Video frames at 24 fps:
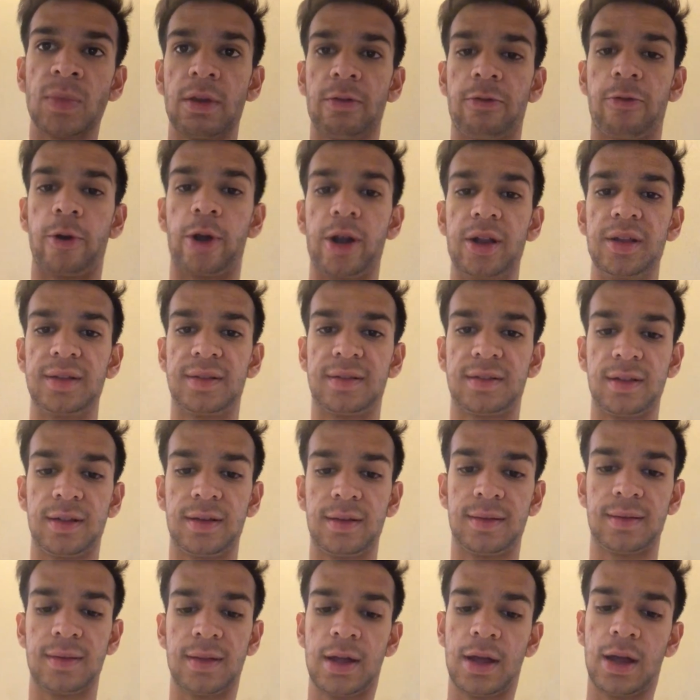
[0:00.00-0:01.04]
For
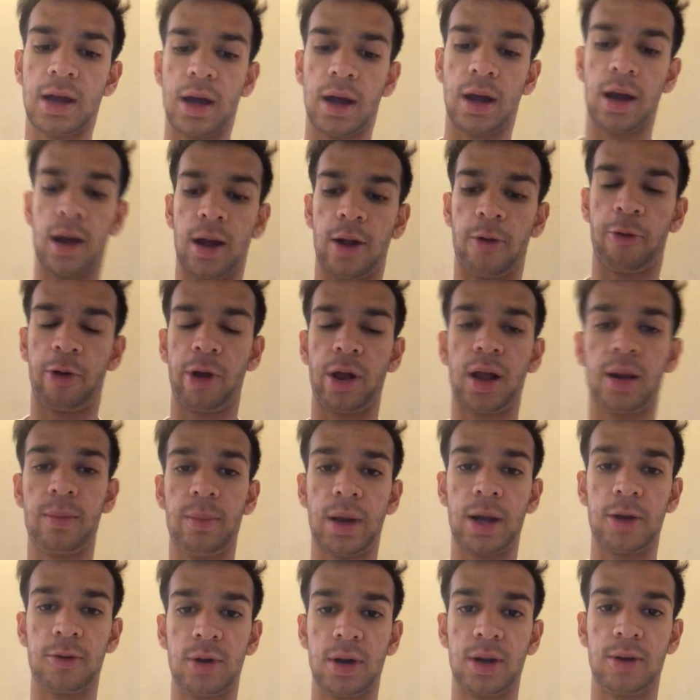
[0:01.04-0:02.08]
instance, Real
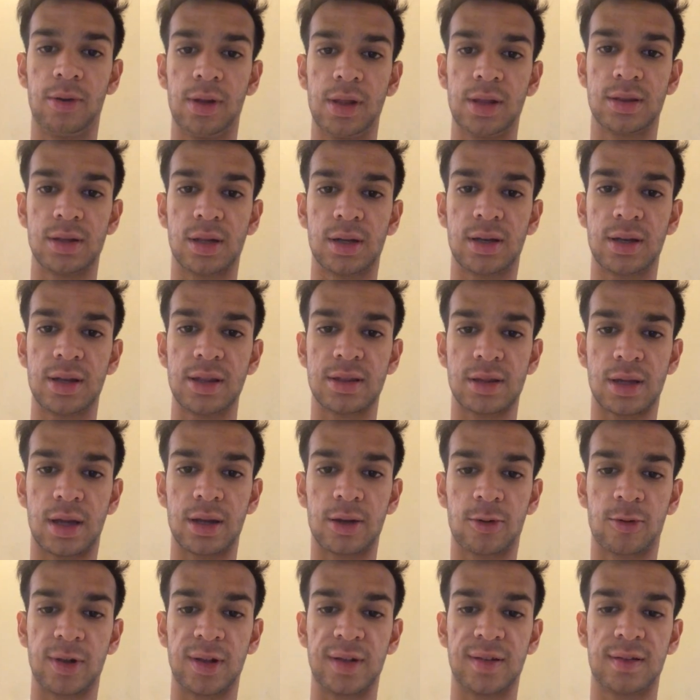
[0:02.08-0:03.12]
Madrid recently
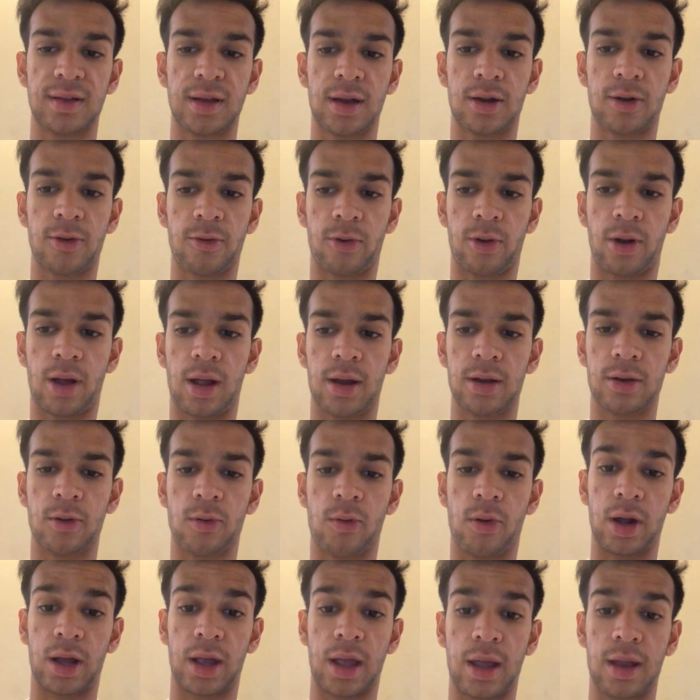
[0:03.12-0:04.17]
signed Cristiano
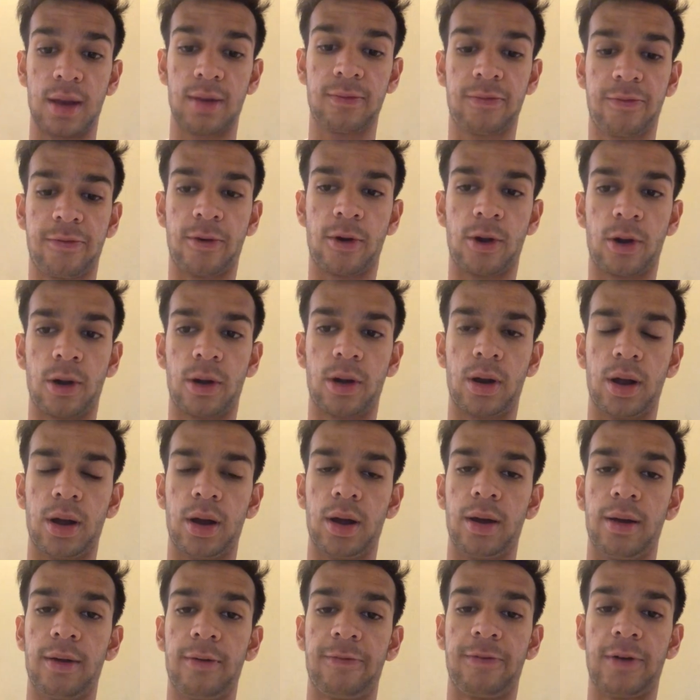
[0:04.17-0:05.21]
Ronaldo again
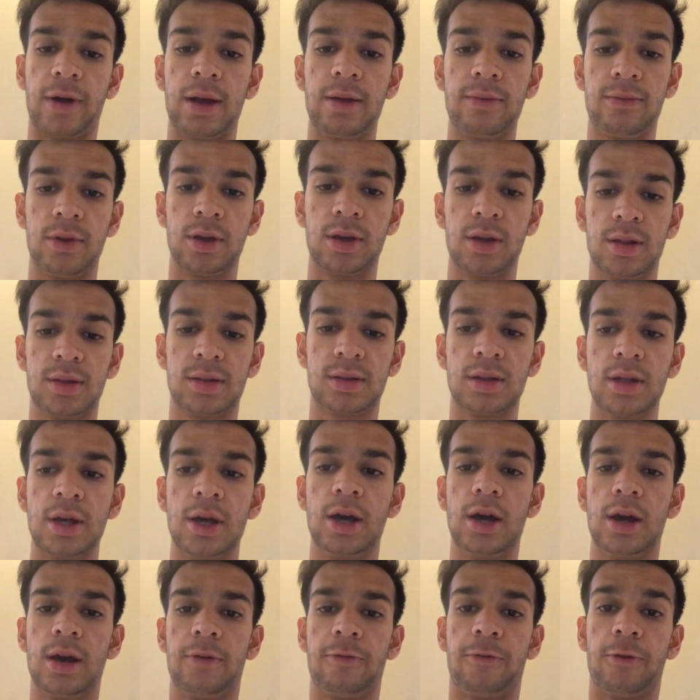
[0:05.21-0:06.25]
for 5 years
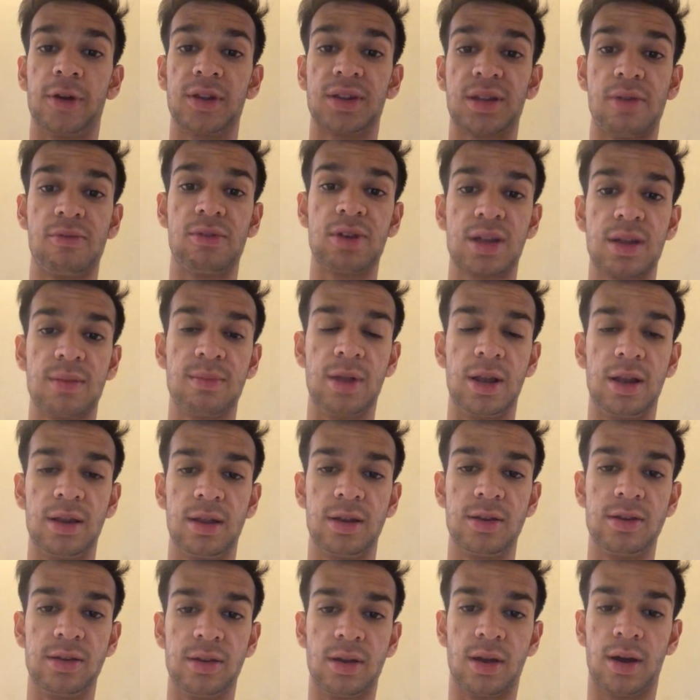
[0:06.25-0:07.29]
for $70
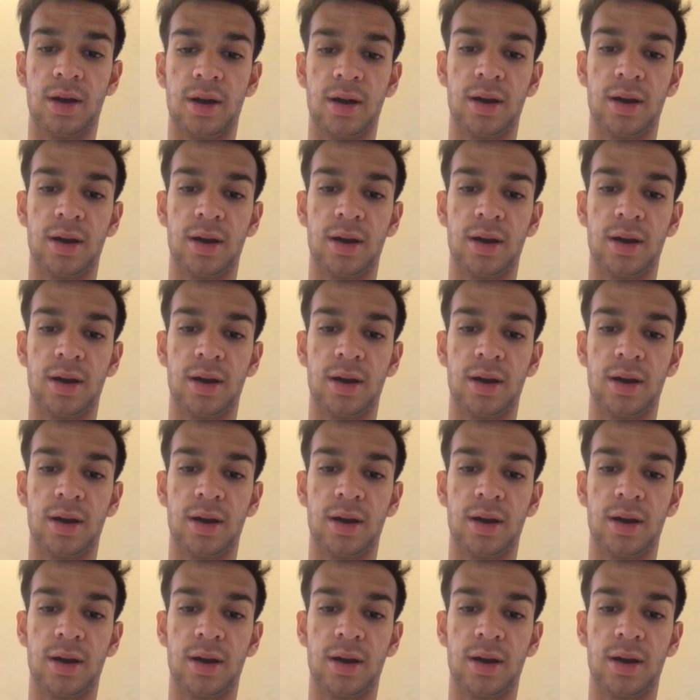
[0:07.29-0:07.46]
million.